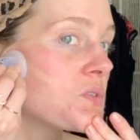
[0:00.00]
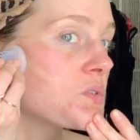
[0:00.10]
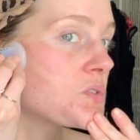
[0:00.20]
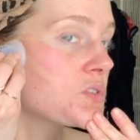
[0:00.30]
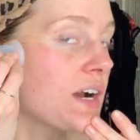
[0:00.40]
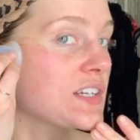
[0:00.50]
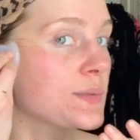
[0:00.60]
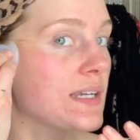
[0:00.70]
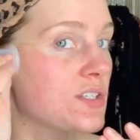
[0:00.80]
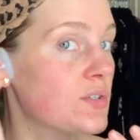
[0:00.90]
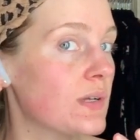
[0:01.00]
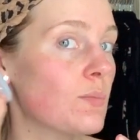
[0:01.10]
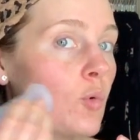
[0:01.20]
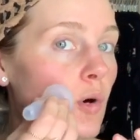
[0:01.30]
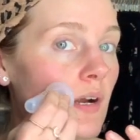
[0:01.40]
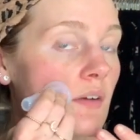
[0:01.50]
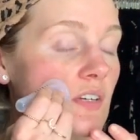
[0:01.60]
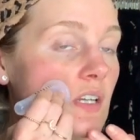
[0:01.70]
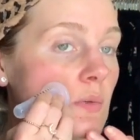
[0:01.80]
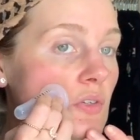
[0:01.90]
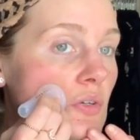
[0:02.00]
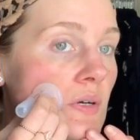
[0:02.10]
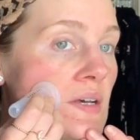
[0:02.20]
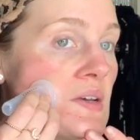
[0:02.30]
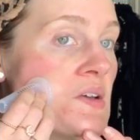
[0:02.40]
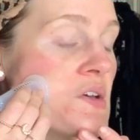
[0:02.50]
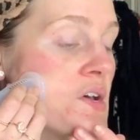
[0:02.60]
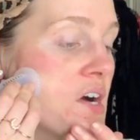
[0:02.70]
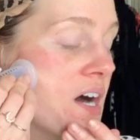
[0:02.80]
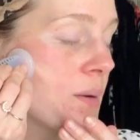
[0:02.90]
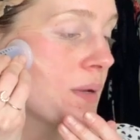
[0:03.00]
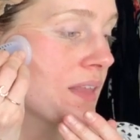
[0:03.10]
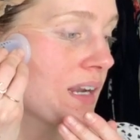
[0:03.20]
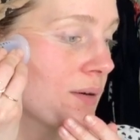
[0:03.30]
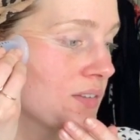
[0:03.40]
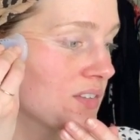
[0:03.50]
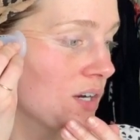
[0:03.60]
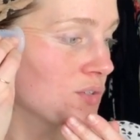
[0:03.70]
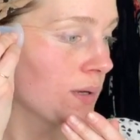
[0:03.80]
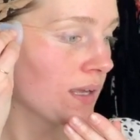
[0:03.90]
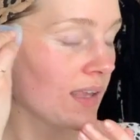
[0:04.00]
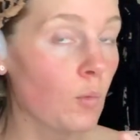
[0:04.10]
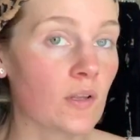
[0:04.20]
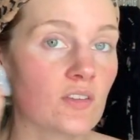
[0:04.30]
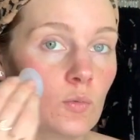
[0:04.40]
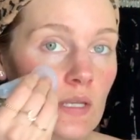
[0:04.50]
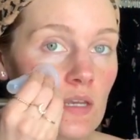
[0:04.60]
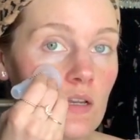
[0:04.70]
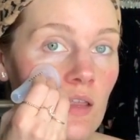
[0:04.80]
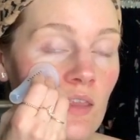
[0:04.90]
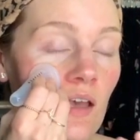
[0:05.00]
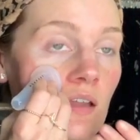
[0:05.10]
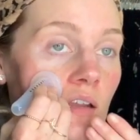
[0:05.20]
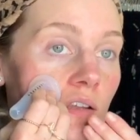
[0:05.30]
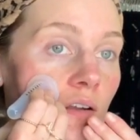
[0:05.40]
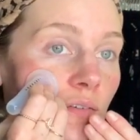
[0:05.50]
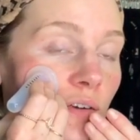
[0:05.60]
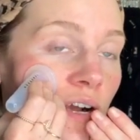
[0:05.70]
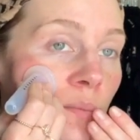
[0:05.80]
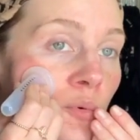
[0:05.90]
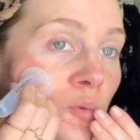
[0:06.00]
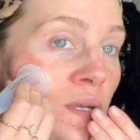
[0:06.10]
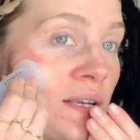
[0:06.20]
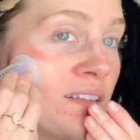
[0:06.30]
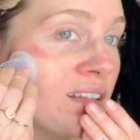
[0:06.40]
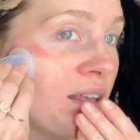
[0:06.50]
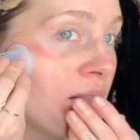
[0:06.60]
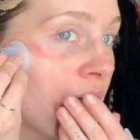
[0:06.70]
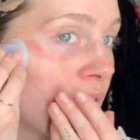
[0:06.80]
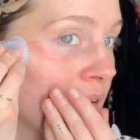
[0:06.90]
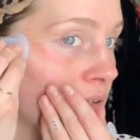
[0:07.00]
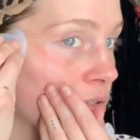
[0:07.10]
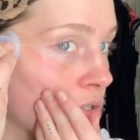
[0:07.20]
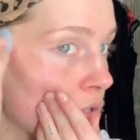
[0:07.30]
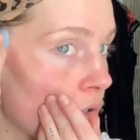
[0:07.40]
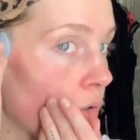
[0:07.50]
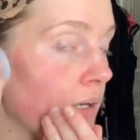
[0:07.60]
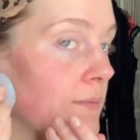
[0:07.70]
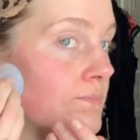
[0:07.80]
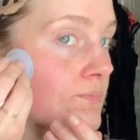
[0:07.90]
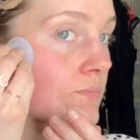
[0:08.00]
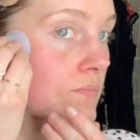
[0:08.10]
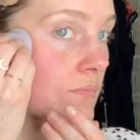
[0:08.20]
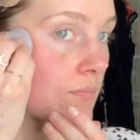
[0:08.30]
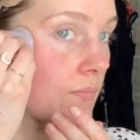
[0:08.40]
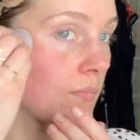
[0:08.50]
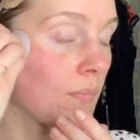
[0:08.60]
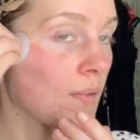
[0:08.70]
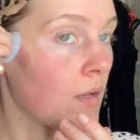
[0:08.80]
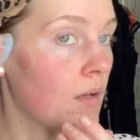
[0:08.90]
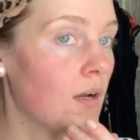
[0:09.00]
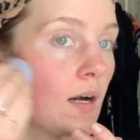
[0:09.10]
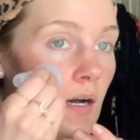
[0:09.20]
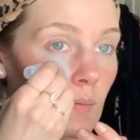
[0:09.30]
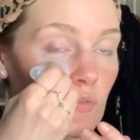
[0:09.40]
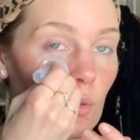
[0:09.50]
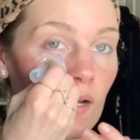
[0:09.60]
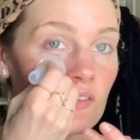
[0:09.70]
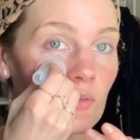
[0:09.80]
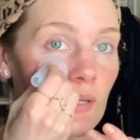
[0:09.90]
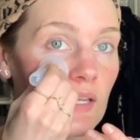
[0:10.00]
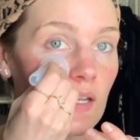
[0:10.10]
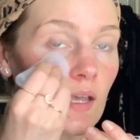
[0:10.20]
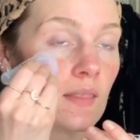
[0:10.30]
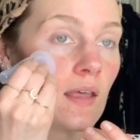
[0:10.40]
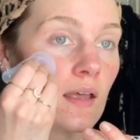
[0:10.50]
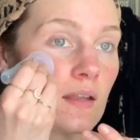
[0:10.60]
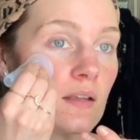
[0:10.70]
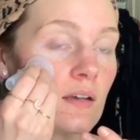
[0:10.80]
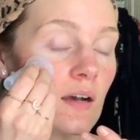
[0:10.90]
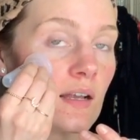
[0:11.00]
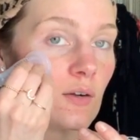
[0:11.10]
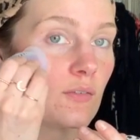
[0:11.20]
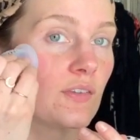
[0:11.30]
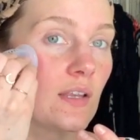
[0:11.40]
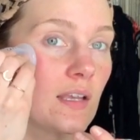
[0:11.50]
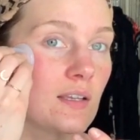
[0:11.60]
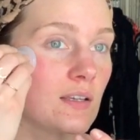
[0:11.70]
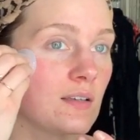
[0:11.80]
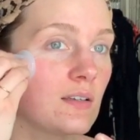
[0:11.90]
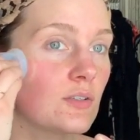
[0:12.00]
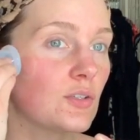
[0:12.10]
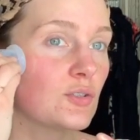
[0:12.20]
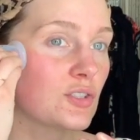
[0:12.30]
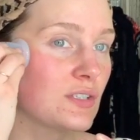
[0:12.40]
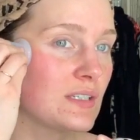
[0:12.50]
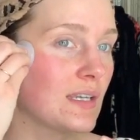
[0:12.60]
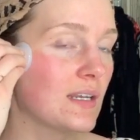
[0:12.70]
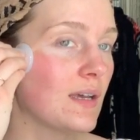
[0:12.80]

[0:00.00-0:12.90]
graduate to doing more every time you do it. Um, and then I would start doing it like once a week and then, you know, for a couple weeks and then do um, twice a week. And then I don't feel like you should need